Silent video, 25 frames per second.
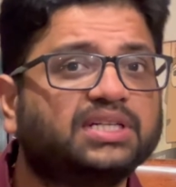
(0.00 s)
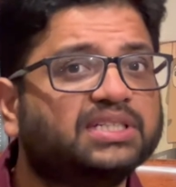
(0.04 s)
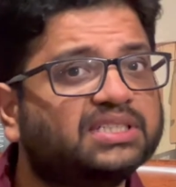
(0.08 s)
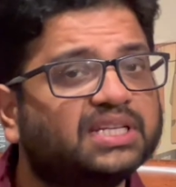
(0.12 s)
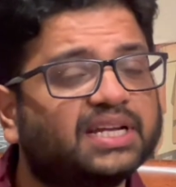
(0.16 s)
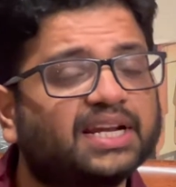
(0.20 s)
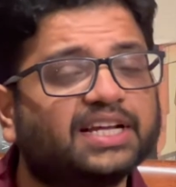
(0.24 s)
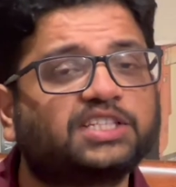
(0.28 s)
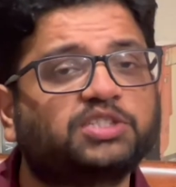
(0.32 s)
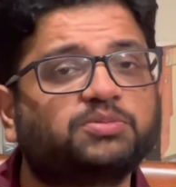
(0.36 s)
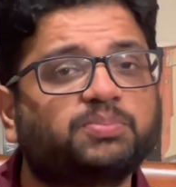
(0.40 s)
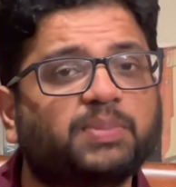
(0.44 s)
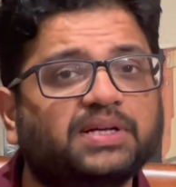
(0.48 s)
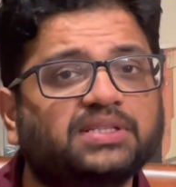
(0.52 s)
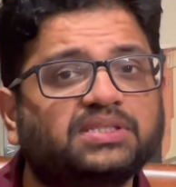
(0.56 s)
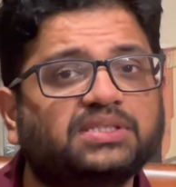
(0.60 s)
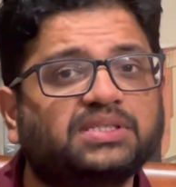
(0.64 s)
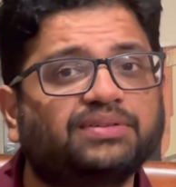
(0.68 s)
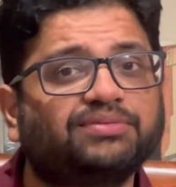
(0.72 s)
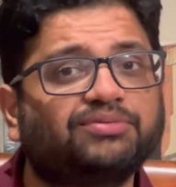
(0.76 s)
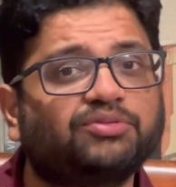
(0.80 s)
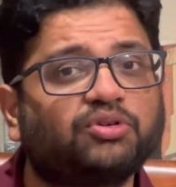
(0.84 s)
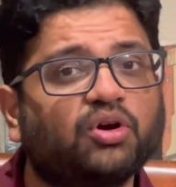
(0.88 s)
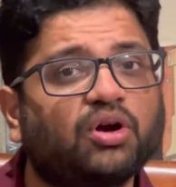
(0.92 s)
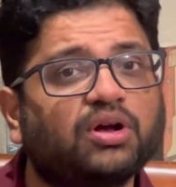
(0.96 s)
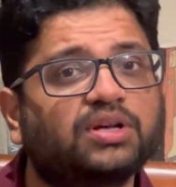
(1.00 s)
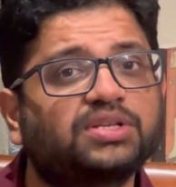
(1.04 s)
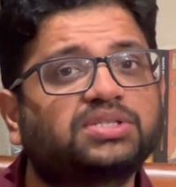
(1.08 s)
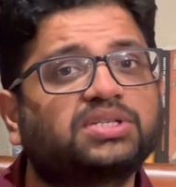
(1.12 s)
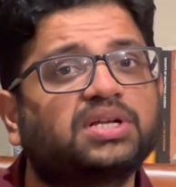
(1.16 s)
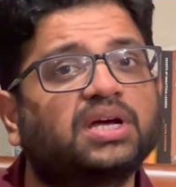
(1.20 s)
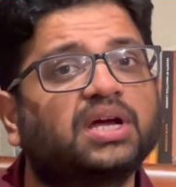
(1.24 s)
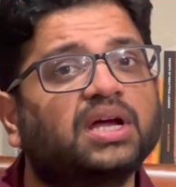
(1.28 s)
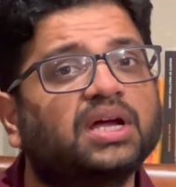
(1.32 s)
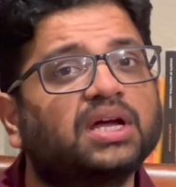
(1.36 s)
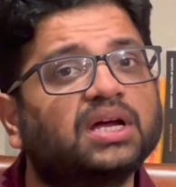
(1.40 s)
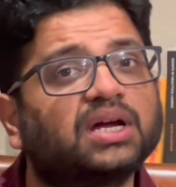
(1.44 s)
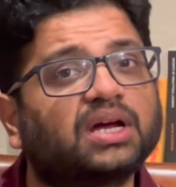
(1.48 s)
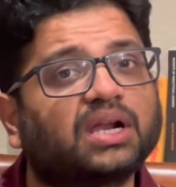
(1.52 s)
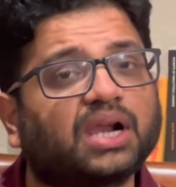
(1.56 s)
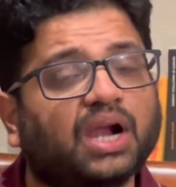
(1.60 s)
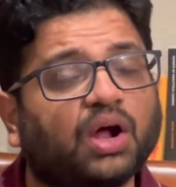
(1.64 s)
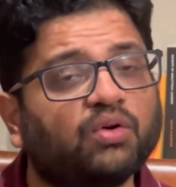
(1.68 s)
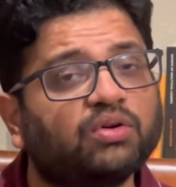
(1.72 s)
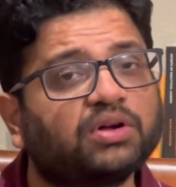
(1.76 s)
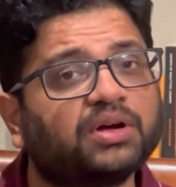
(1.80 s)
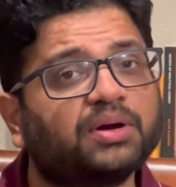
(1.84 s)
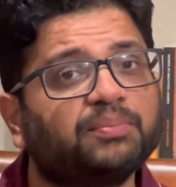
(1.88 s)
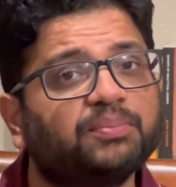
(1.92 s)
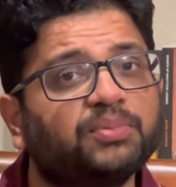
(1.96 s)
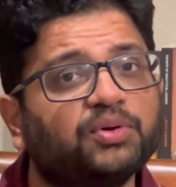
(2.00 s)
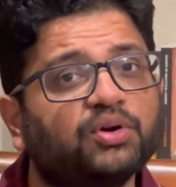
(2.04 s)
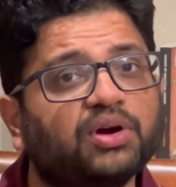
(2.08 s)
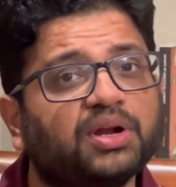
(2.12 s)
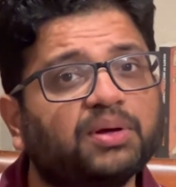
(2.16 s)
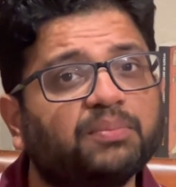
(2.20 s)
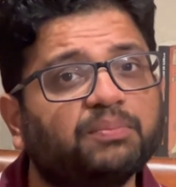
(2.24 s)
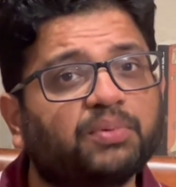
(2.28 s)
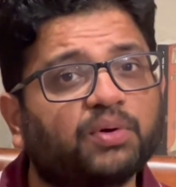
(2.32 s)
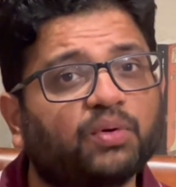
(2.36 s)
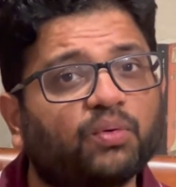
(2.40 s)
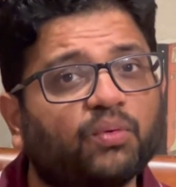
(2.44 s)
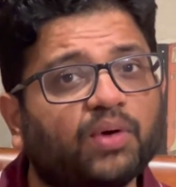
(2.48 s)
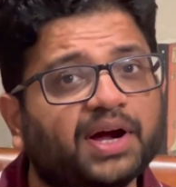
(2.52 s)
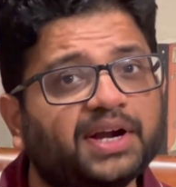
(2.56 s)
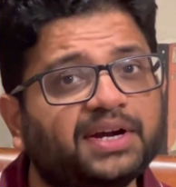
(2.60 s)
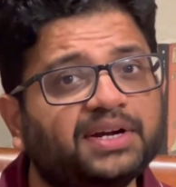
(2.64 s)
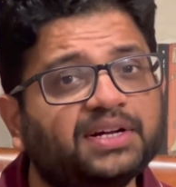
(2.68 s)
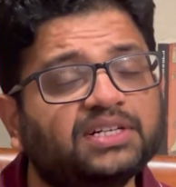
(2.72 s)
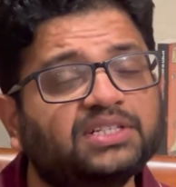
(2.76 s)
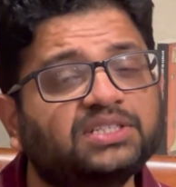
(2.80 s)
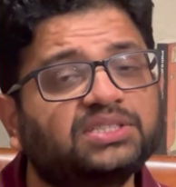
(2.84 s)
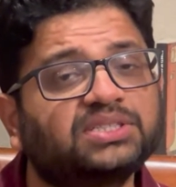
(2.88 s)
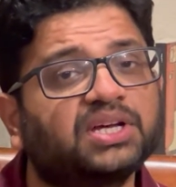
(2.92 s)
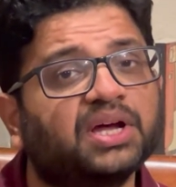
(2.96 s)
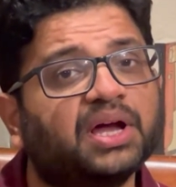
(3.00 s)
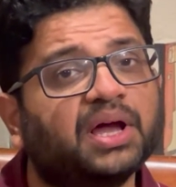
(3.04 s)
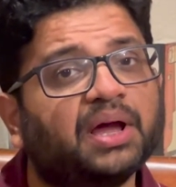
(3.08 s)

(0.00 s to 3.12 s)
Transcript: an expensive cost. Cloud computing providers